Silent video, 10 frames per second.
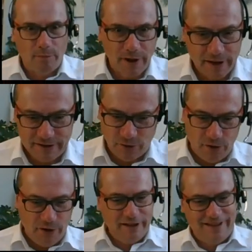biggest
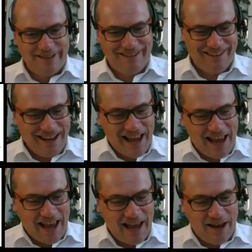earnings.
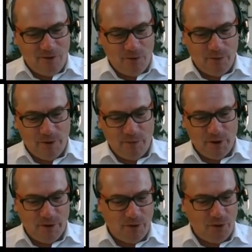
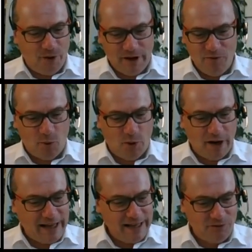We all live more or
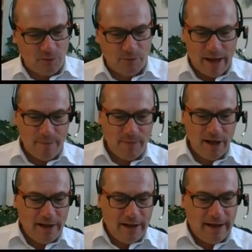less from them.
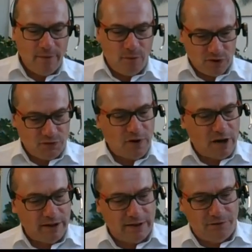It was
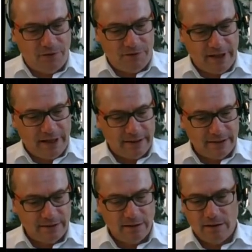founded 50
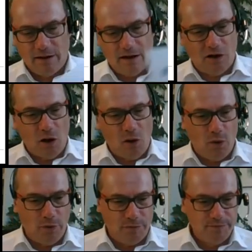years
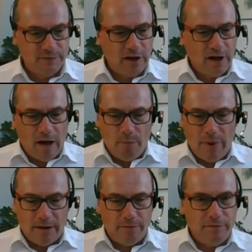ago. Wow.
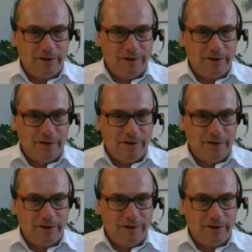But